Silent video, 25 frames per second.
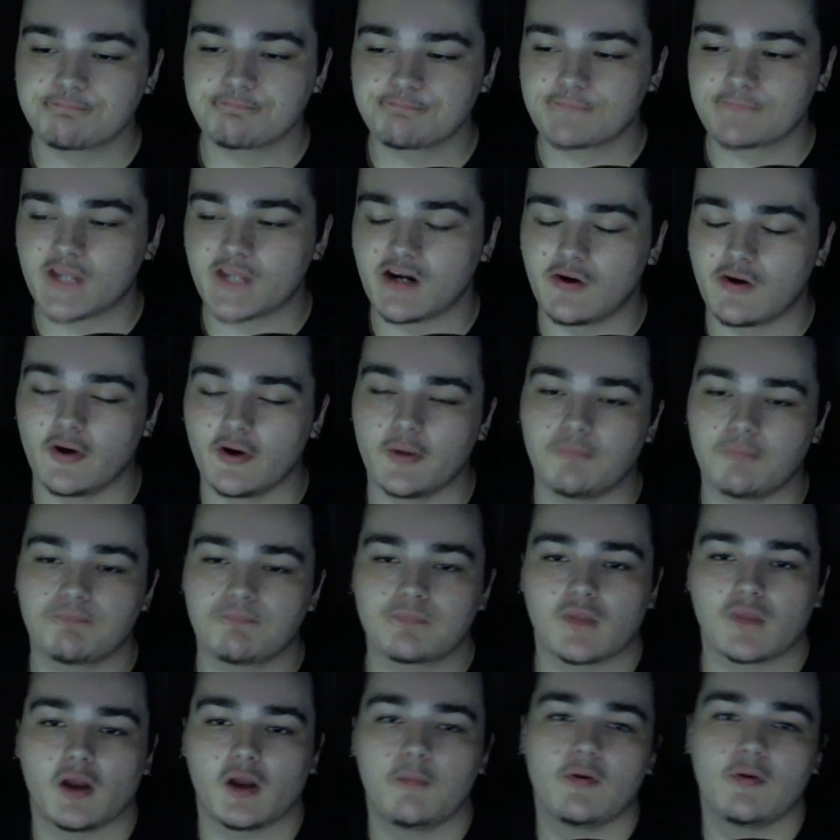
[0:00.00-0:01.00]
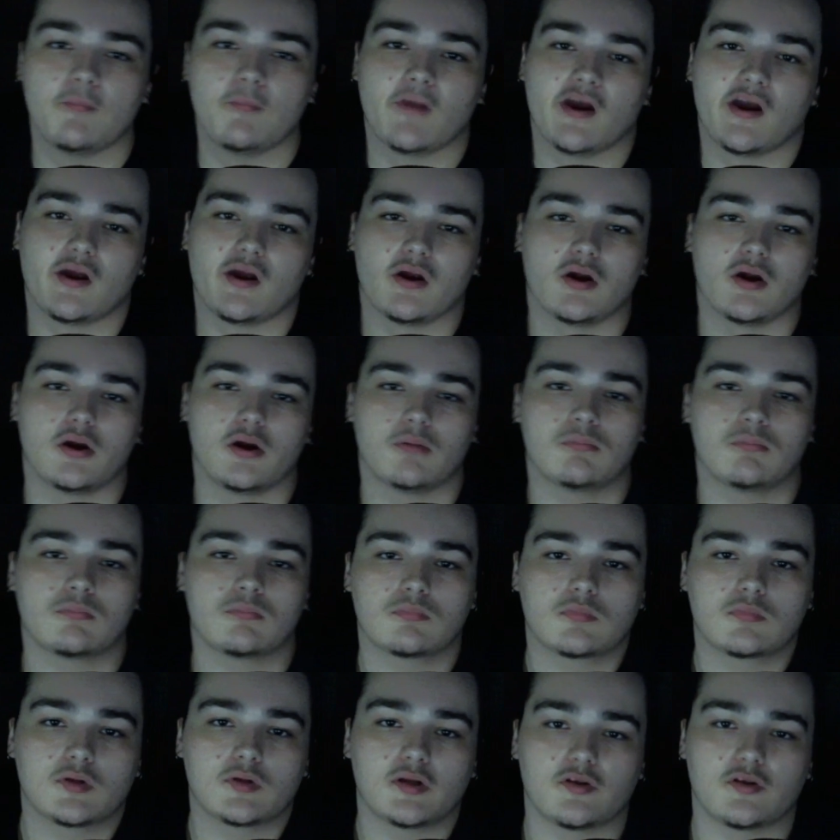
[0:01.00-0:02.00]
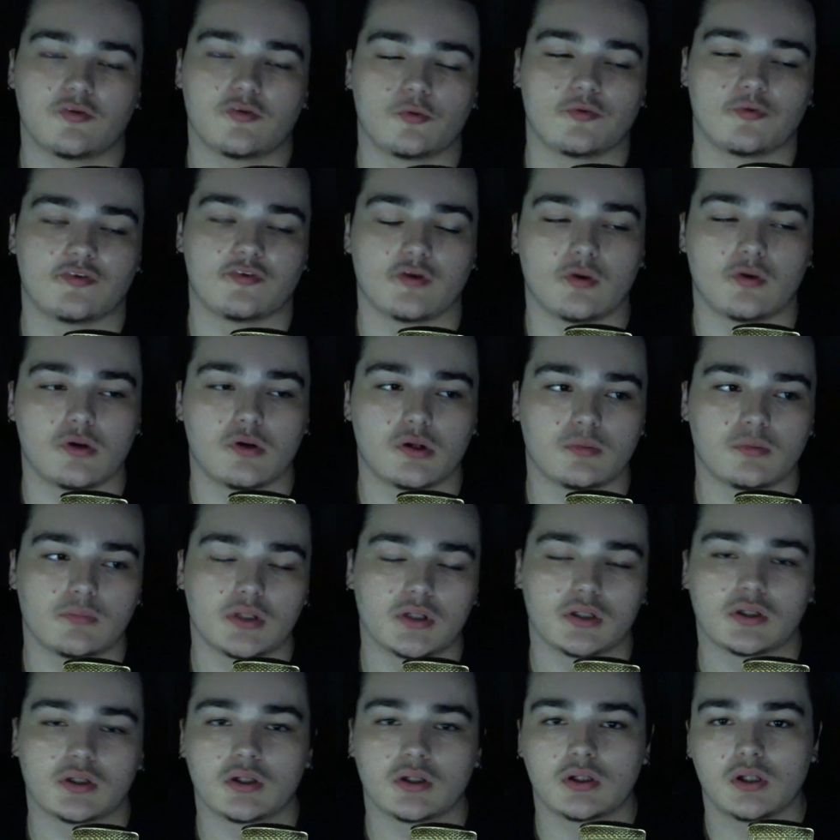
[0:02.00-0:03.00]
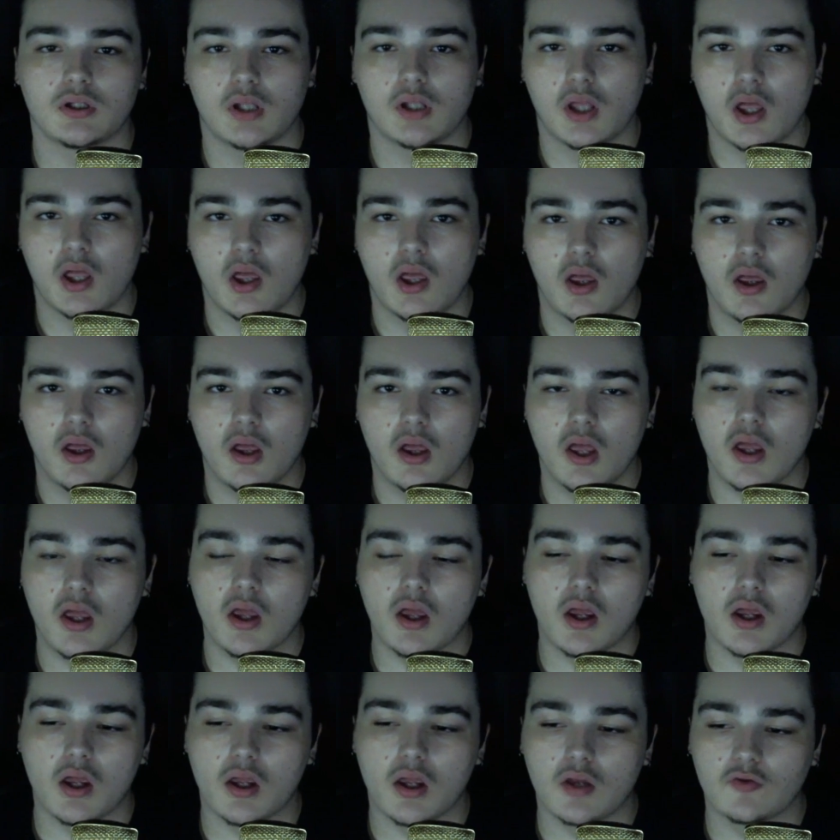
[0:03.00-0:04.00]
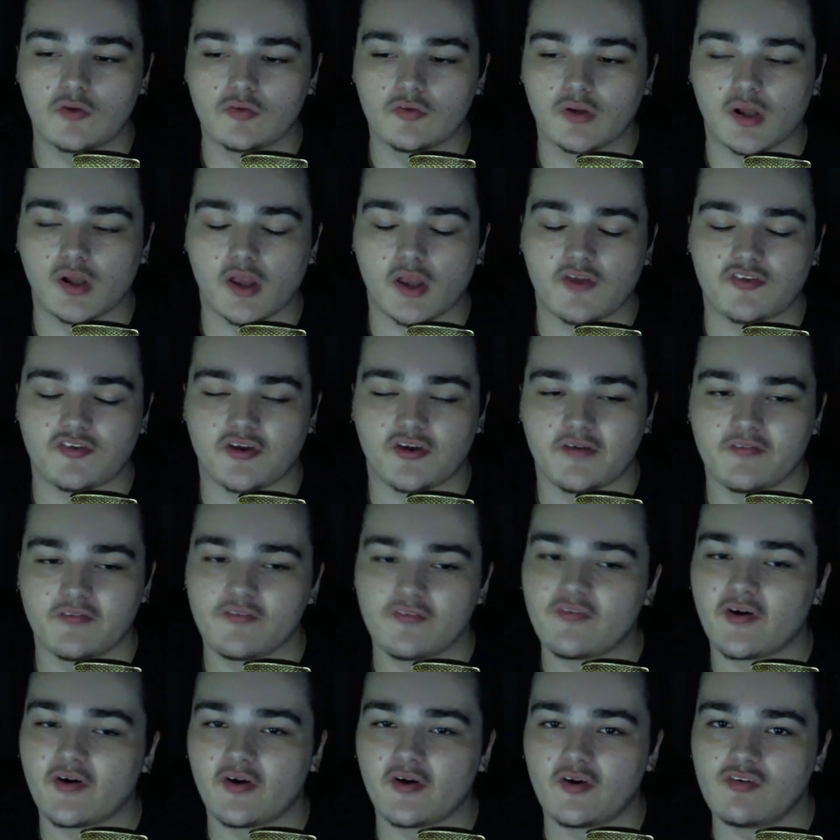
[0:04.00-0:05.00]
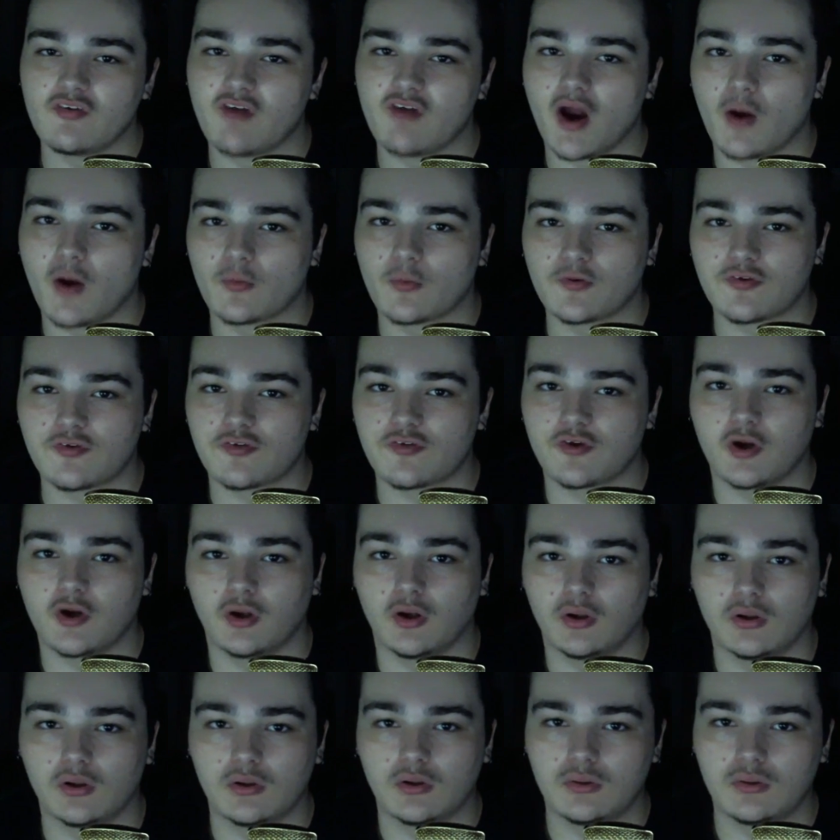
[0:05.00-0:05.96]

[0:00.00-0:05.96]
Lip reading: Alright, I put my hair up because it was annoying me and realized I have a very round skull.